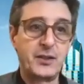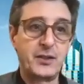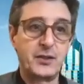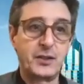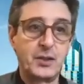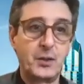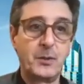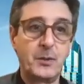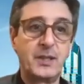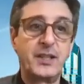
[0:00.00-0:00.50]

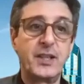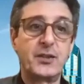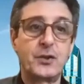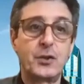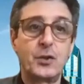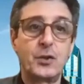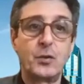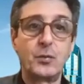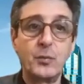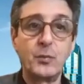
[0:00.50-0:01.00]
So
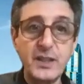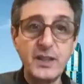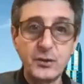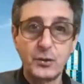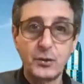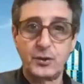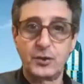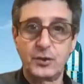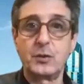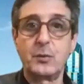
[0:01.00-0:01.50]
additional
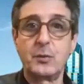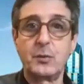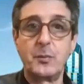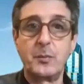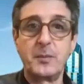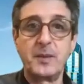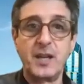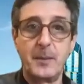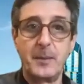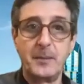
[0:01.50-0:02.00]
resources will be
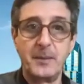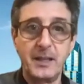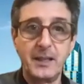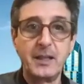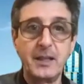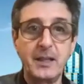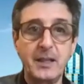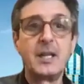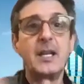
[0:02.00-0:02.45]
coming